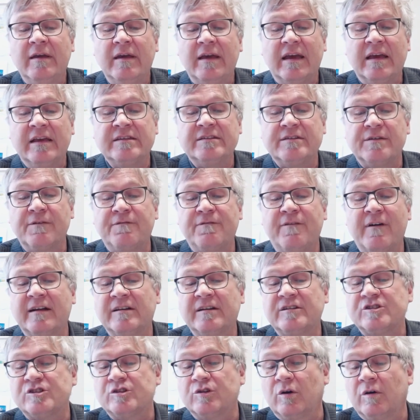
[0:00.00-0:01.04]
as a
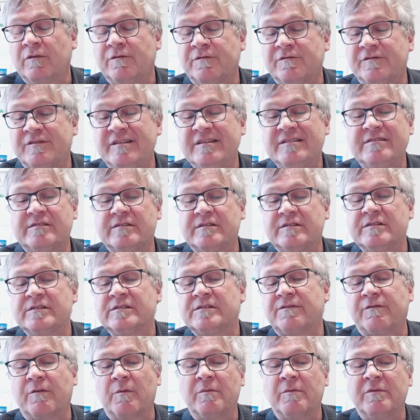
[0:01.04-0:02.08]
function of distance from